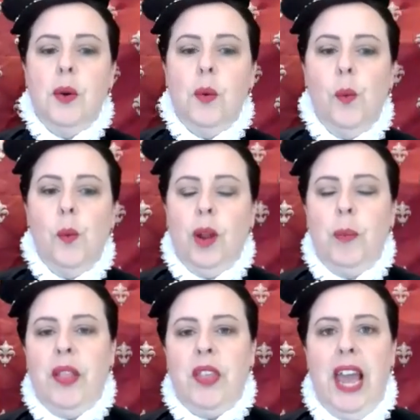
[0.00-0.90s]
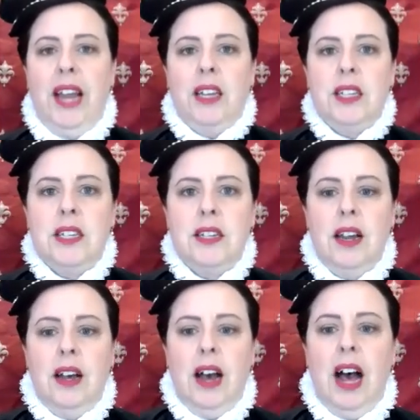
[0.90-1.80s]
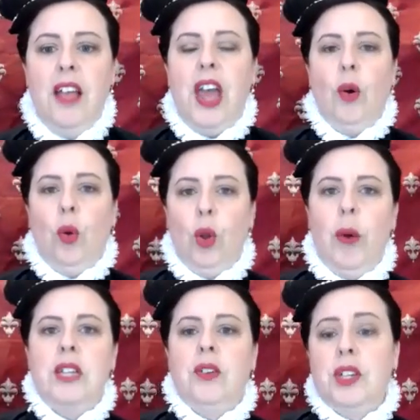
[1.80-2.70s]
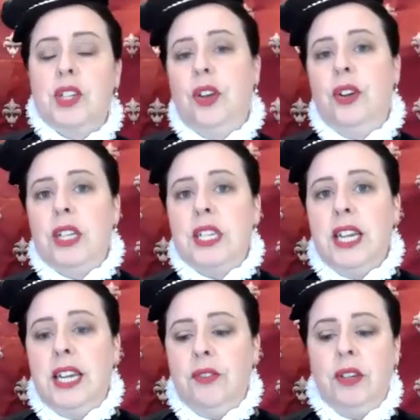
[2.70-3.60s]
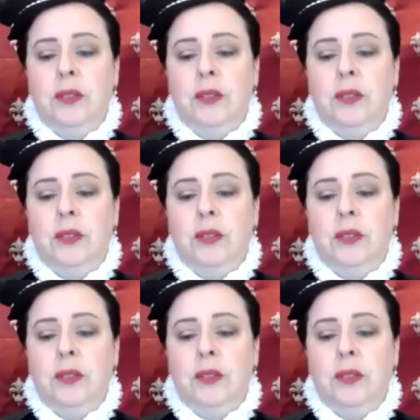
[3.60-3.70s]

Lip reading: What about the aglets? Are they always on the skirt and the sleeve?